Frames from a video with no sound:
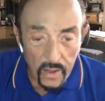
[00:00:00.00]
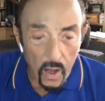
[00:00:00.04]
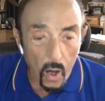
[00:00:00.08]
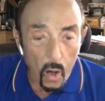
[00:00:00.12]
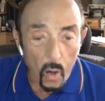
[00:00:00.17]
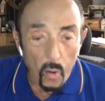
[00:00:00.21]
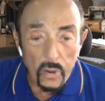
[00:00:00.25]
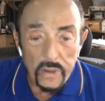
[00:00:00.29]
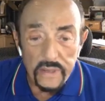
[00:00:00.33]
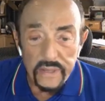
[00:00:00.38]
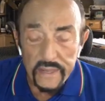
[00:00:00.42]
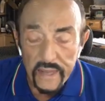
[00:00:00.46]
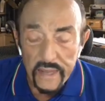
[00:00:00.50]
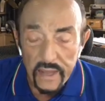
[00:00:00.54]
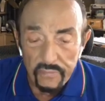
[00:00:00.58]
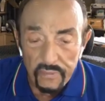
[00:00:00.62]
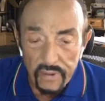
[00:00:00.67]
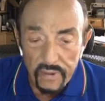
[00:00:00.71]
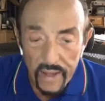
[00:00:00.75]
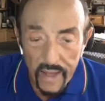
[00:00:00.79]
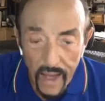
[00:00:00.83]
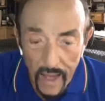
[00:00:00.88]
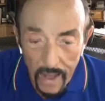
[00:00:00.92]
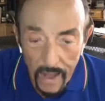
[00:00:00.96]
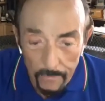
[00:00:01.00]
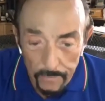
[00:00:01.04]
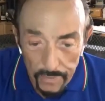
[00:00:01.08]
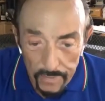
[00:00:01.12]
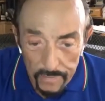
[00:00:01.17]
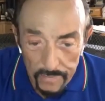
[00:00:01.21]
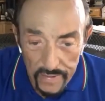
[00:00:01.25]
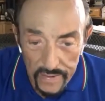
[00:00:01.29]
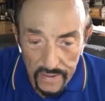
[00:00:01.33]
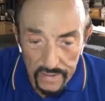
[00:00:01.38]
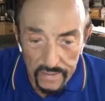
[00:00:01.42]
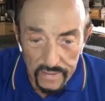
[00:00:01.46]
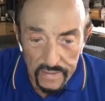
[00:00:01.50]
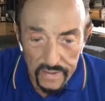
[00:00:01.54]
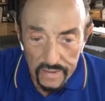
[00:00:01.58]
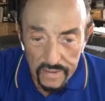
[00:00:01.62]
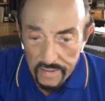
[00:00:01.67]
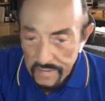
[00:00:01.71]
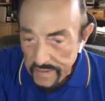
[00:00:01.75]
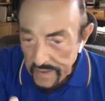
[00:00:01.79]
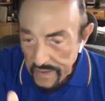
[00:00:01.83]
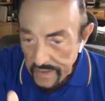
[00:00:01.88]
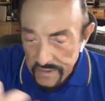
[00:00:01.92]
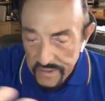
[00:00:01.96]
Always give a compliment.
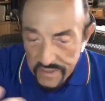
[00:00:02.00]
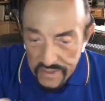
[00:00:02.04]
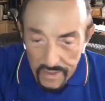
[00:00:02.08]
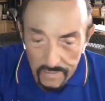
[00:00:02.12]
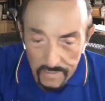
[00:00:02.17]
That